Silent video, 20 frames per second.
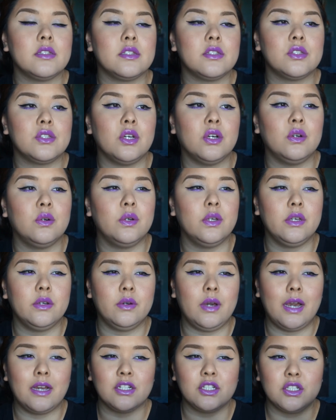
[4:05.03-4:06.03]
So it
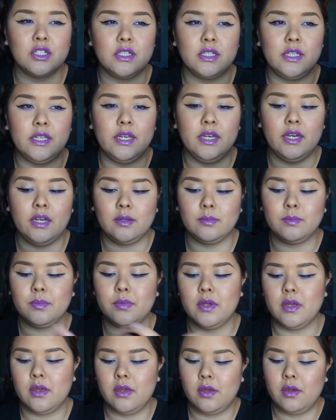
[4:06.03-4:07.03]
will actually help
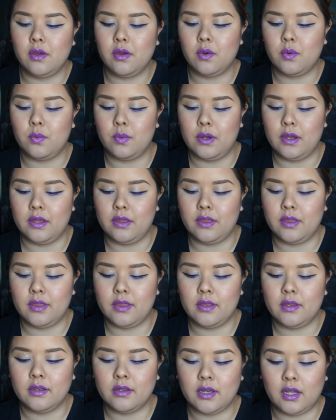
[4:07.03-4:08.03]
with
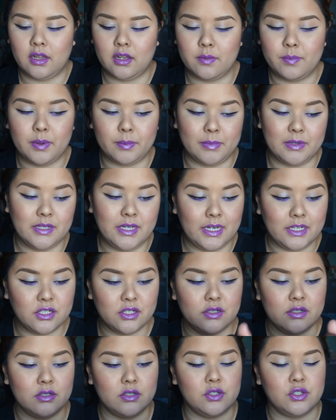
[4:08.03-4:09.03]
color
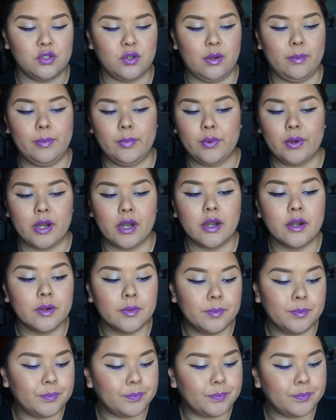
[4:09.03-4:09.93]
pigmentation to show up more.